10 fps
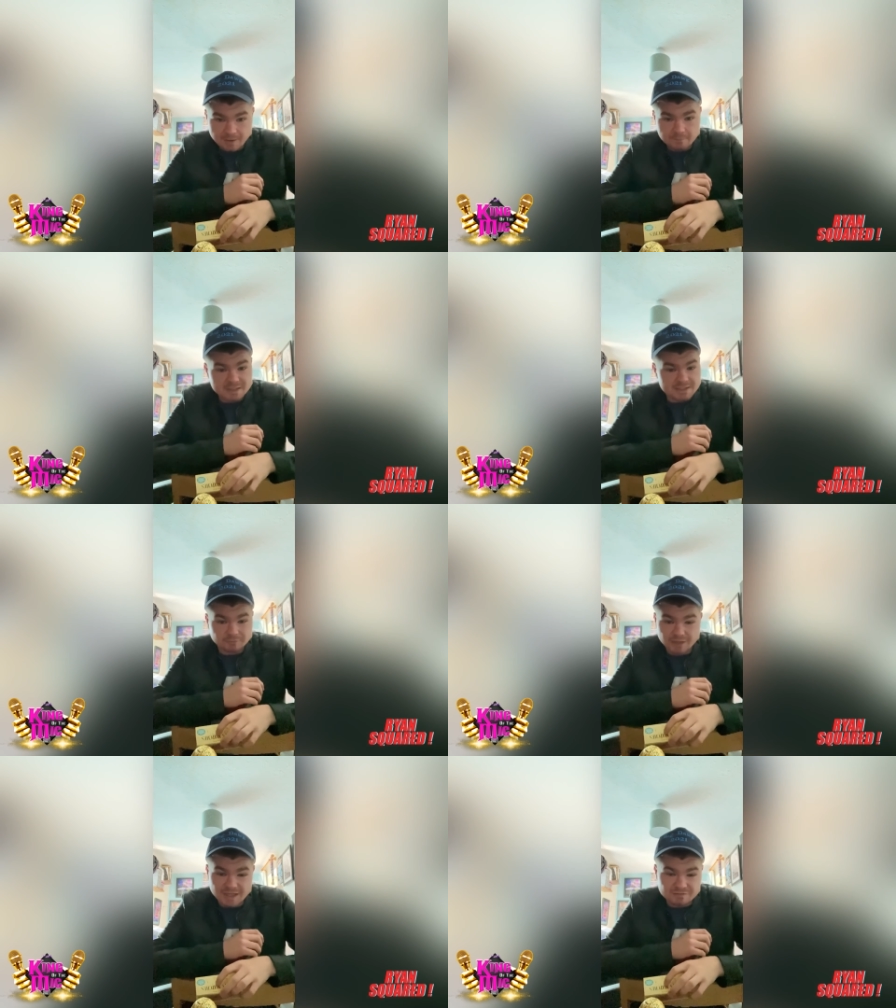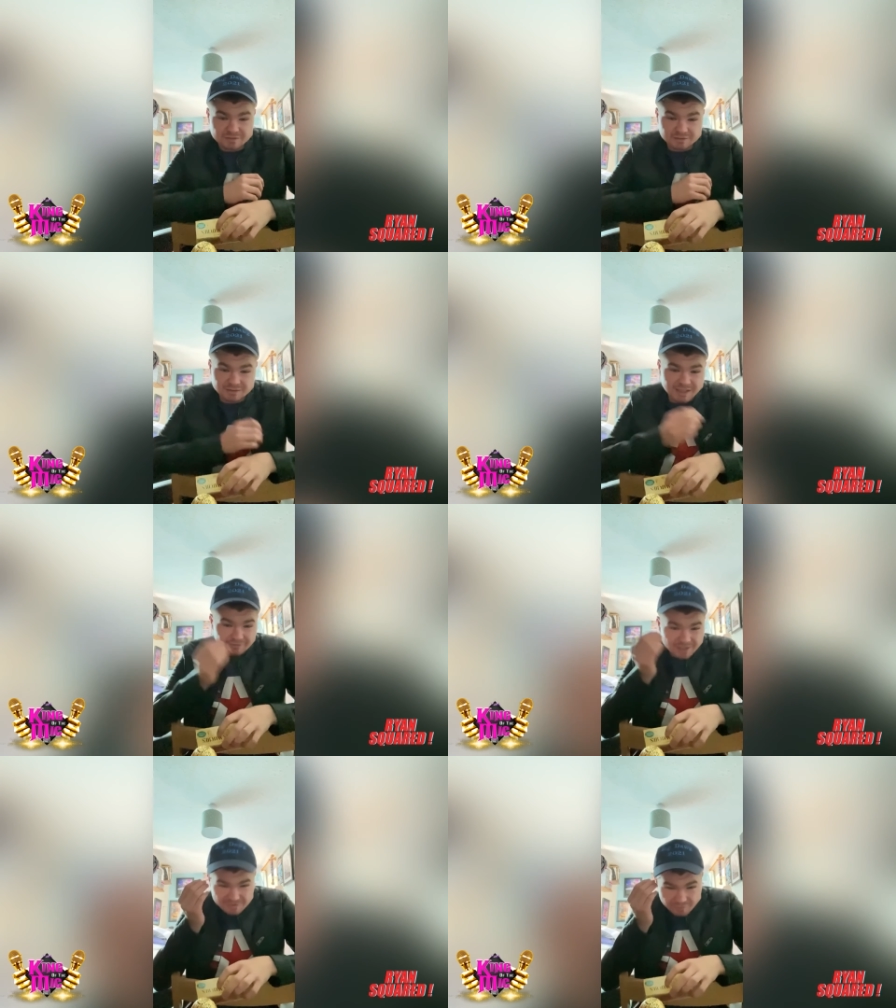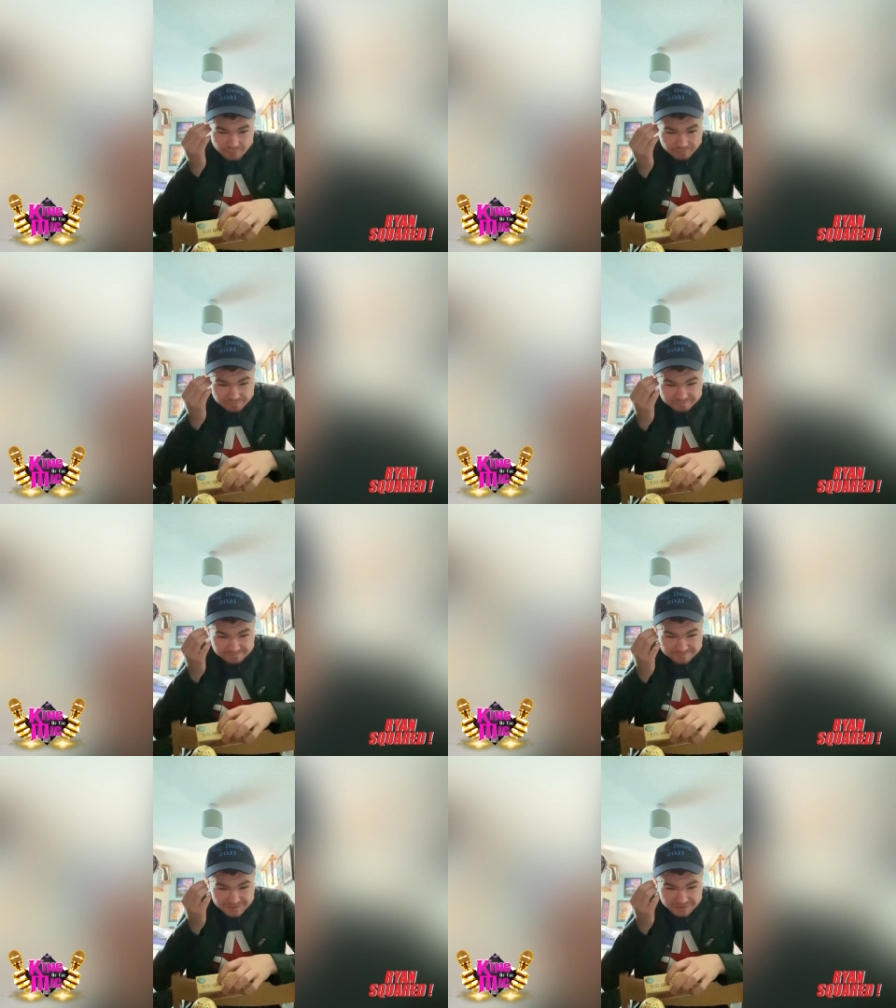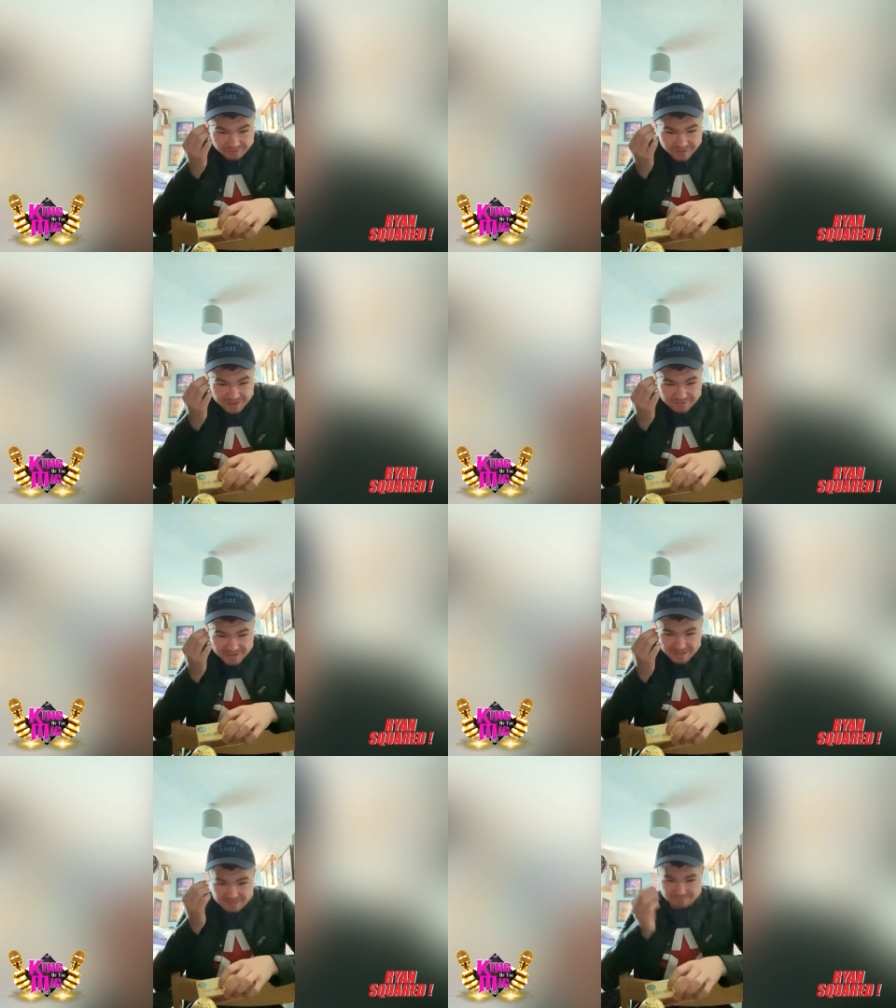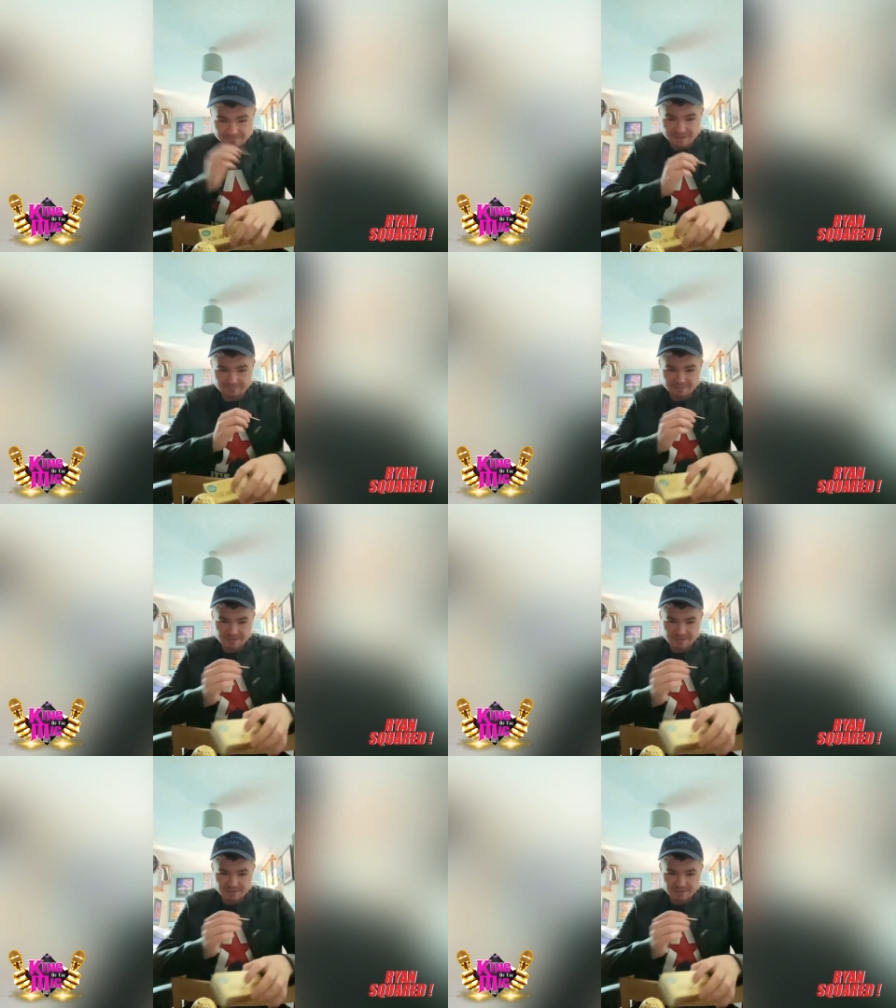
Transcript: Because I'm not even, I don't even, you're not even here, mate.